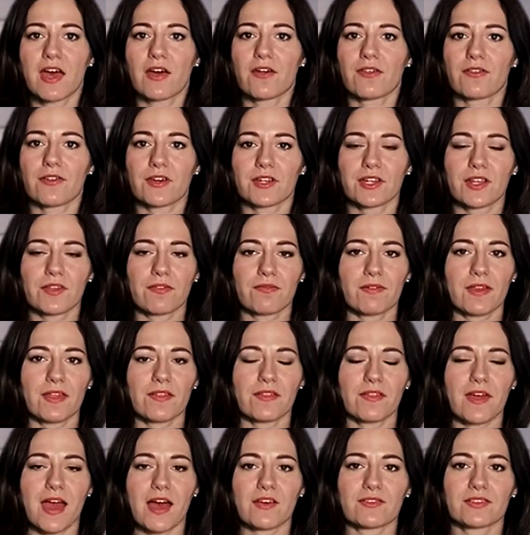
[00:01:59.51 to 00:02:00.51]
thirty-three
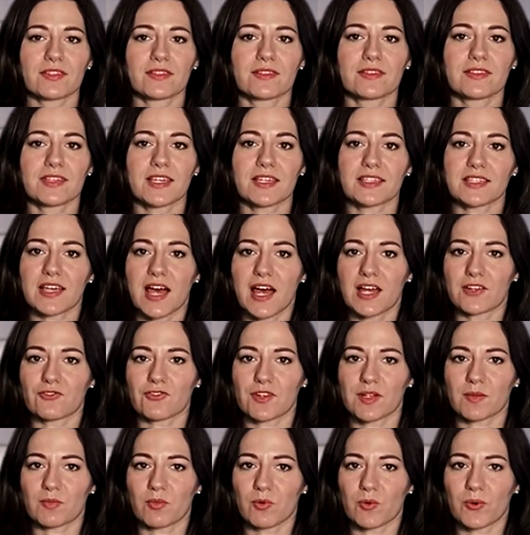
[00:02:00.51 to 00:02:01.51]
thousand six
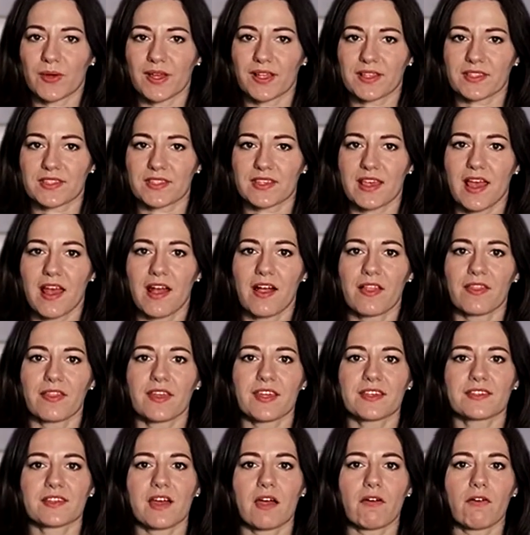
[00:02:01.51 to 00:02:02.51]
hundred points.
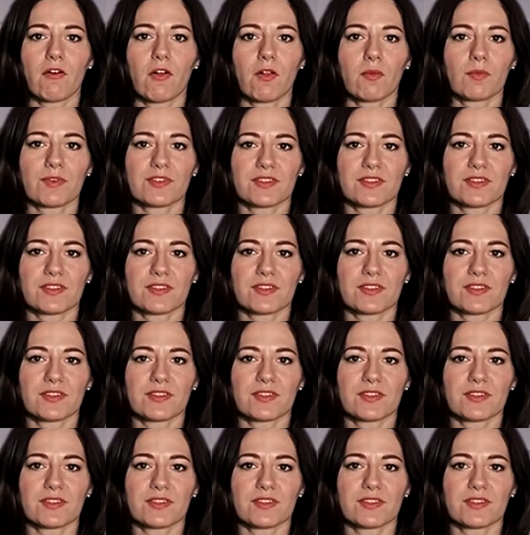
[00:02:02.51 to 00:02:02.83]
These are almost